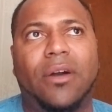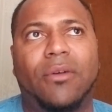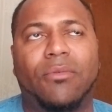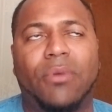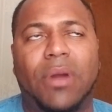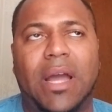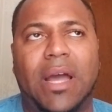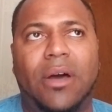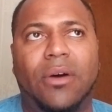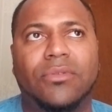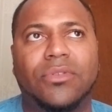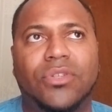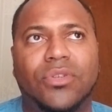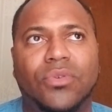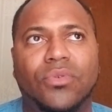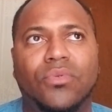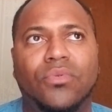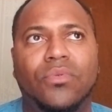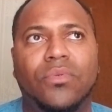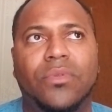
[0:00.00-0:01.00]
around
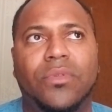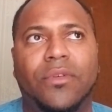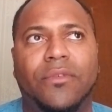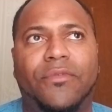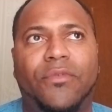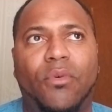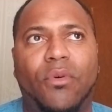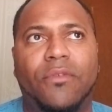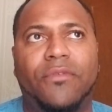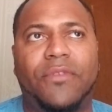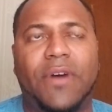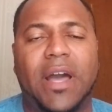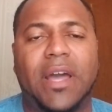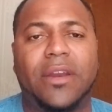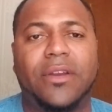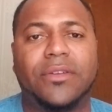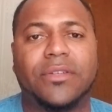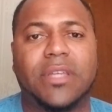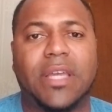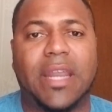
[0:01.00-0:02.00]
to the four
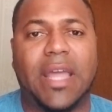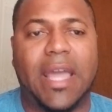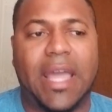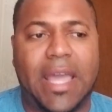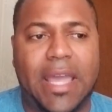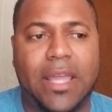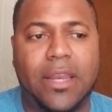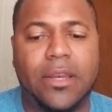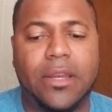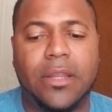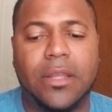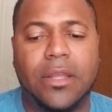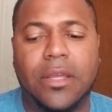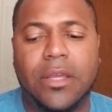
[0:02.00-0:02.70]
fighters at hand.